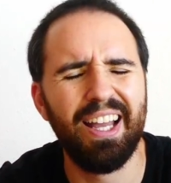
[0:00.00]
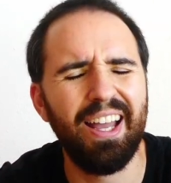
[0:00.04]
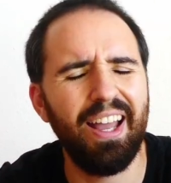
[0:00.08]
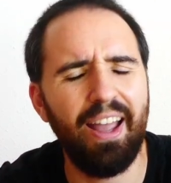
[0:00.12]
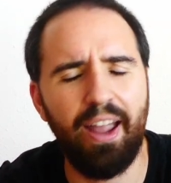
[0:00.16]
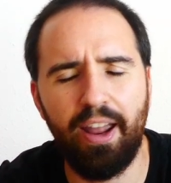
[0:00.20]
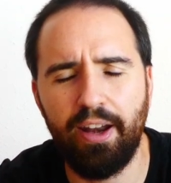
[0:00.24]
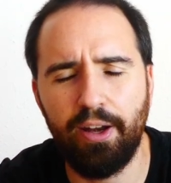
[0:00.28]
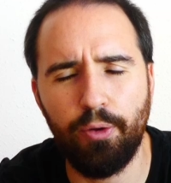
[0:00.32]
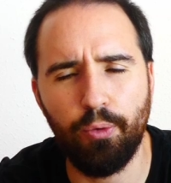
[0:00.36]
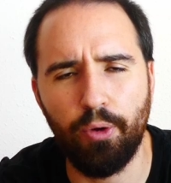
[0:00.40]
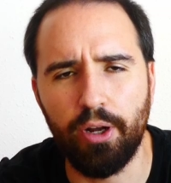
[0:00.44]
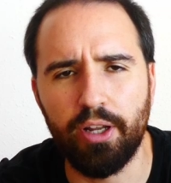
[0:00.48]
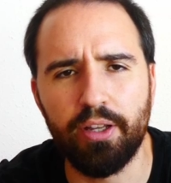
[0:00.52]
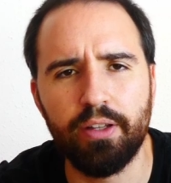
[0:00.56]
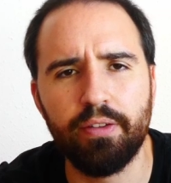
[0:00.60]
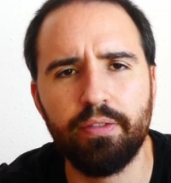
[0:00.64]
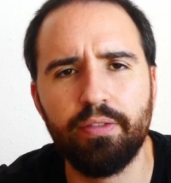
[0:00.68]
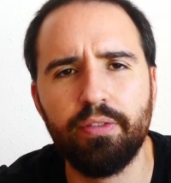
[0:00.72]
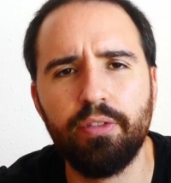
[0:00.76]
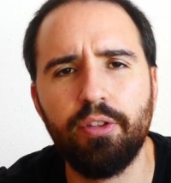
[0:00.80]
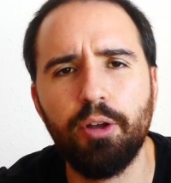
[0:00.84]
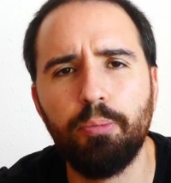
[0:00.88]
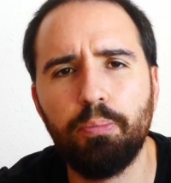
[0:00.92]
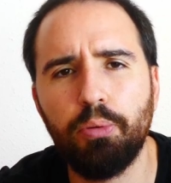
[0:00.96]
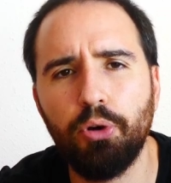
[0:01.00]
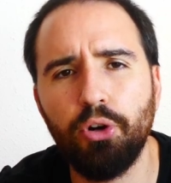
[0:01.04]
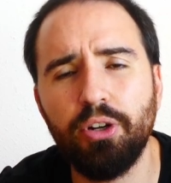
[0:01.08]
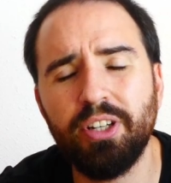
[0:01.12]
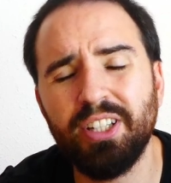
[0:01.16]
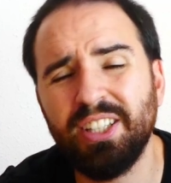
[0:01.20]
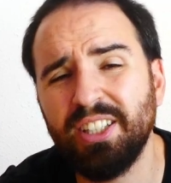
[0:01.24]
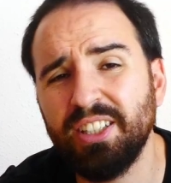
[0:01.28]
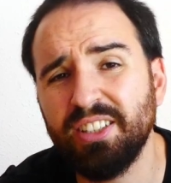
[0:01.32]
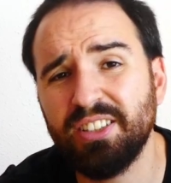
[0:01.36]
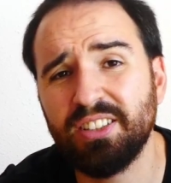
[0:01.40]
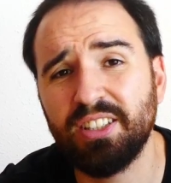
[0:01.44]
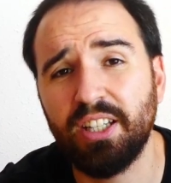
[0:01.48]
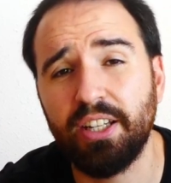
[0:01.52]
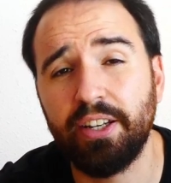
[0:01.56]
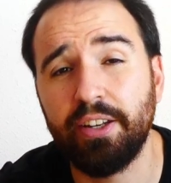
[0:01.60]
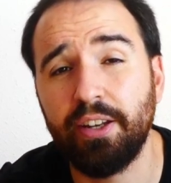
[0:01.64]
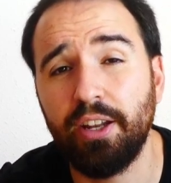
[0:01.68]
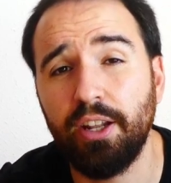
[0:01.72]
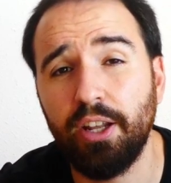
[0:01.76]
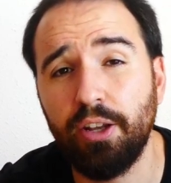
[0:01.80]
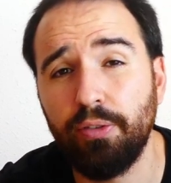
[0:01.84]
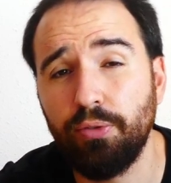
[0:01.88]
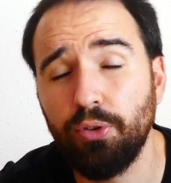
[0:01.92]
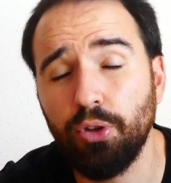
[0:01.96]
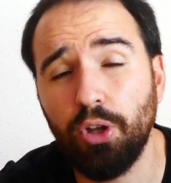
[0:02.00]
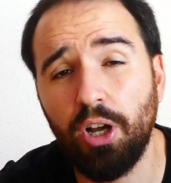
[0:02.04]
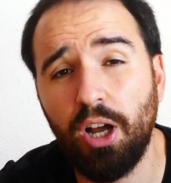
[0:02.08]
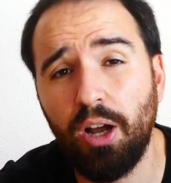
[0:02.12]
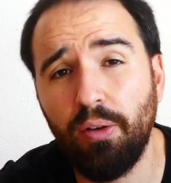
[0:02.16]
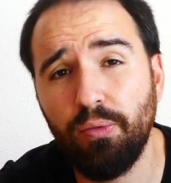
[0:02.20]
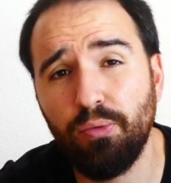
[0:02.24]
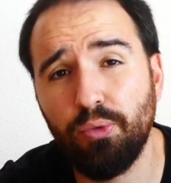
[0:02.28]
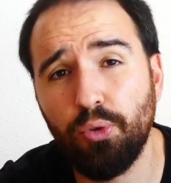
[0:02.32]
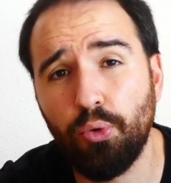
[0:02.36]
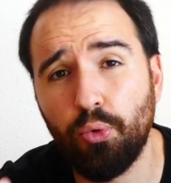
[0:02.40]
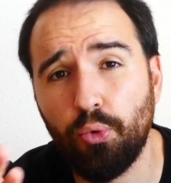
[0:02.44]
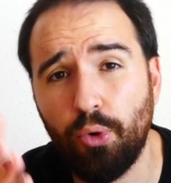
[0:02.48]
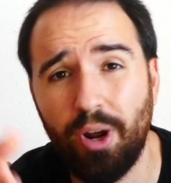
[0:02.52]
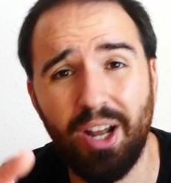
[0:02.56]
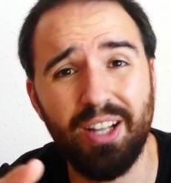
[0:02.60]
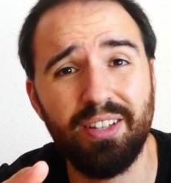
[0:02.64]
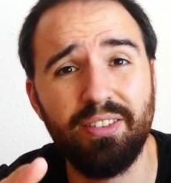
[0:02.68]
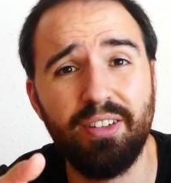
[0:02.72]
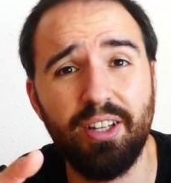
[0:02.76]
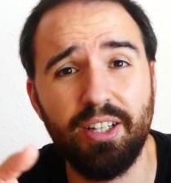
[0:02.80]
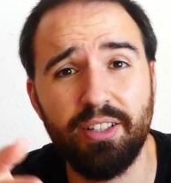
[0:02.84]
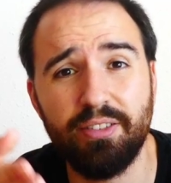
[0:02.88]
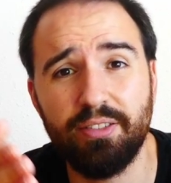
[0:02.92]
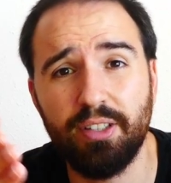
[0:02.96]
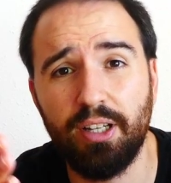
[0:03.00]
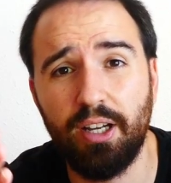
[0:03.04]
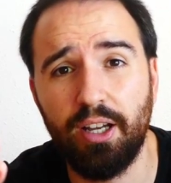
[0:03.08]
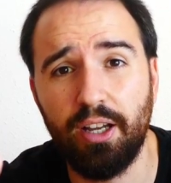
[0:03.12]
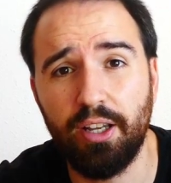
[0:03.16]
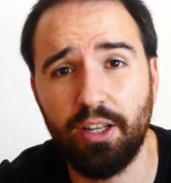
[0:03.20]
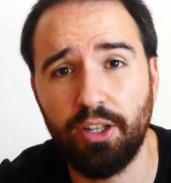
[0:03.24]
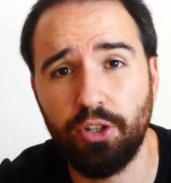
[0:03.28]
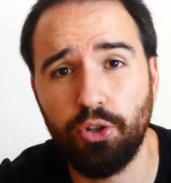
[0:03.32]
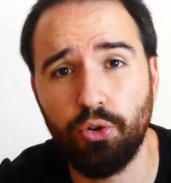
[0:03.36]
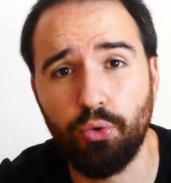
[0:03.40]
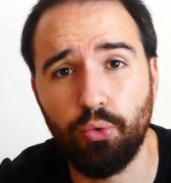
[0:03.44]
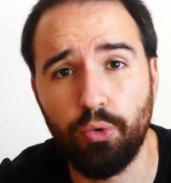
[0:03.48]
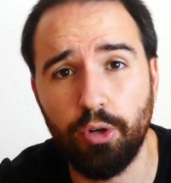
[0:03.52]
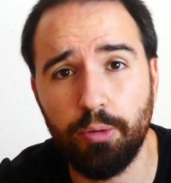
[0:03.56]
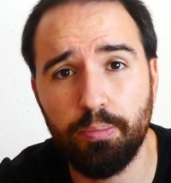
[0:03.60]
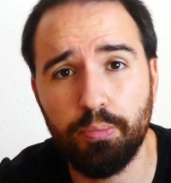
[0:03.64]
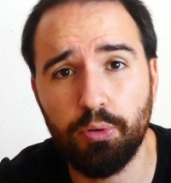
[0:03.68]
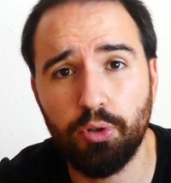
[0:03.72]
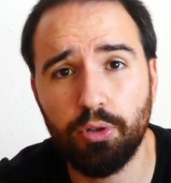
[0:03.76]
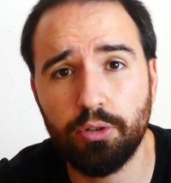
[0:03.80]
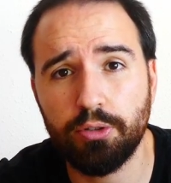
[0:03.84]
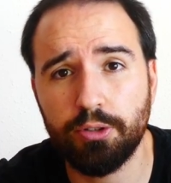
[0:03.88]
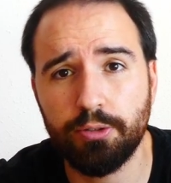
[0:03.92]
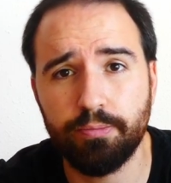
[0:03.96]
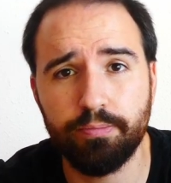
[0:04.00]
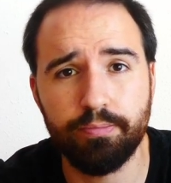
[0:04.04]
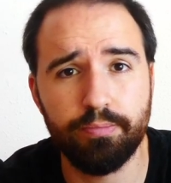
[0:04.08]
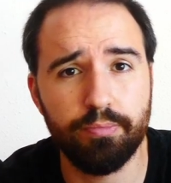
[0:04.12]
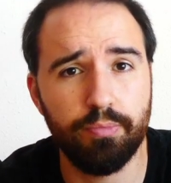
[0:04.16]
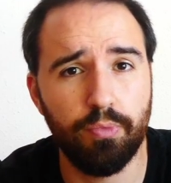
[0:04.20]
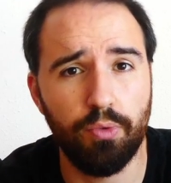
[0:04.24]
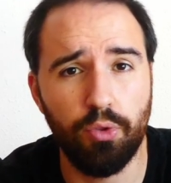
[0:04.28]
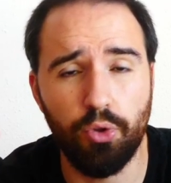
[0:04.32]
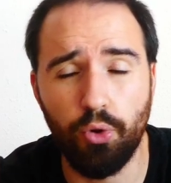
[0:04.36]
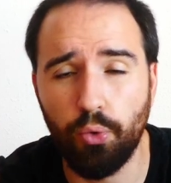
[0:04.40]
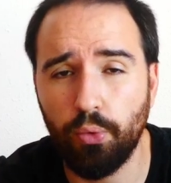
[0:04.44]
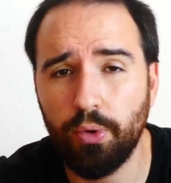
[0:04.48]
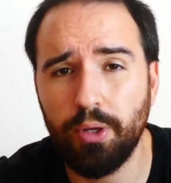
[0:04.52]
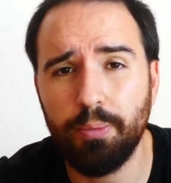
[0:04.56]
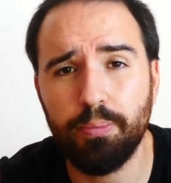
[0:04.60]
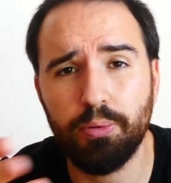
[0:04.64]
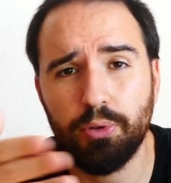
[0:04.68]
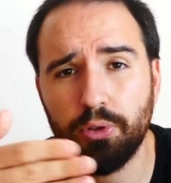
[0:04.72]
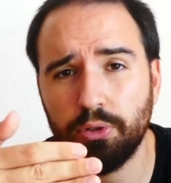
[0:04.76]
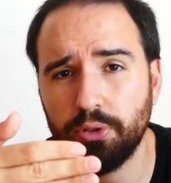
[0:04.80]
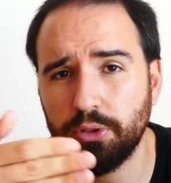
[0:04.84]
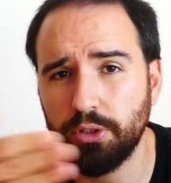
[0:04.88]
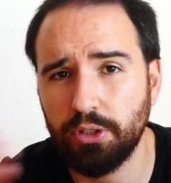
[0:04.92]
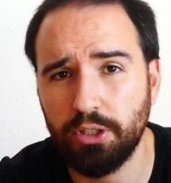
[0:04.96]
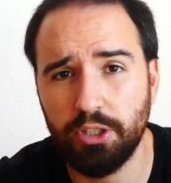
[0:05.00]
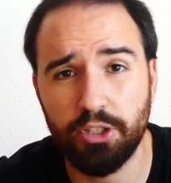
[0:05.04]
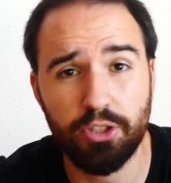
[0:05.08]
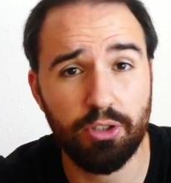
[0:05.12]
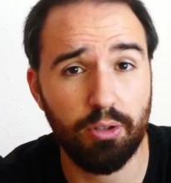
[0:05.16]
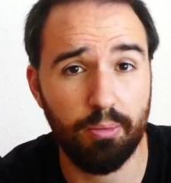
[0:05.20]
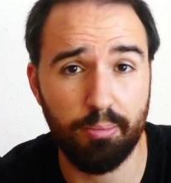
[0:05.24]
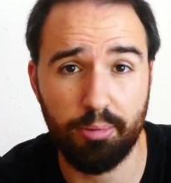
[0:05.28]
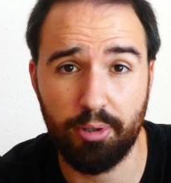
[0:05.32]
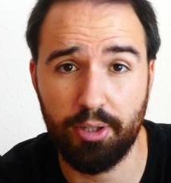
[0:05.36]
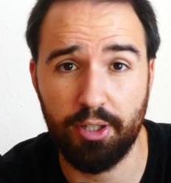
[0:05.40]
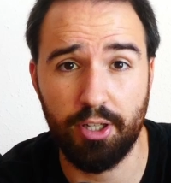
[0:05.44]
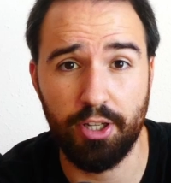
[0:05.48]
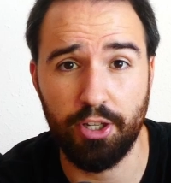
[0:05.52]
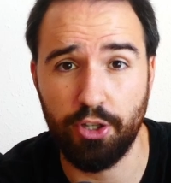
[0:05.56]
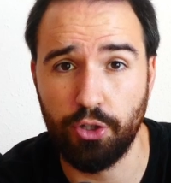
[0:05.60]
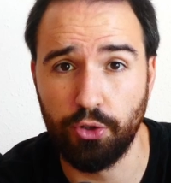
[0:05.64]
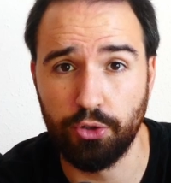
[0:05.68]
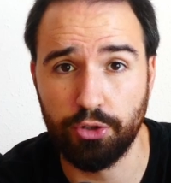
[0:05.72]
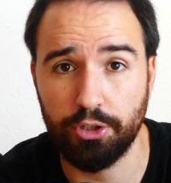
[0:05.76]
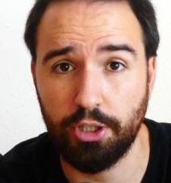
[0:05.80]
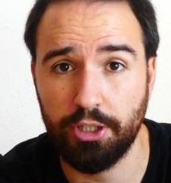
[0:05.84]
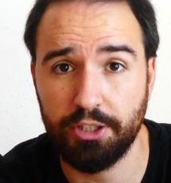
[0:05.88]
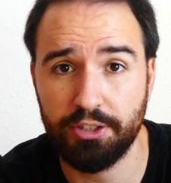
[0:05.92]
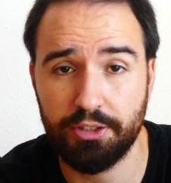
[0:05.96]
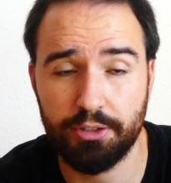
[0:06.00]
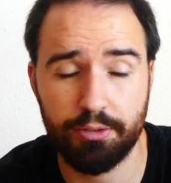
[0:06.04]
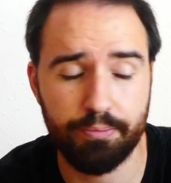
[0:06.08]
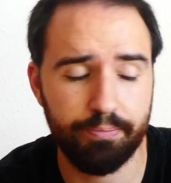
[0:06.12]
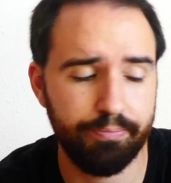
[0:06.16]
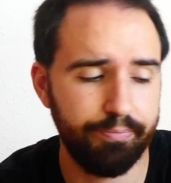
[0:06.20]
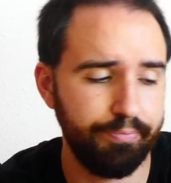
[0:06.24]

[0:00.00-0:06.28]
Anyway, the point is that if you don't have the right data in your report, the report is completely useless.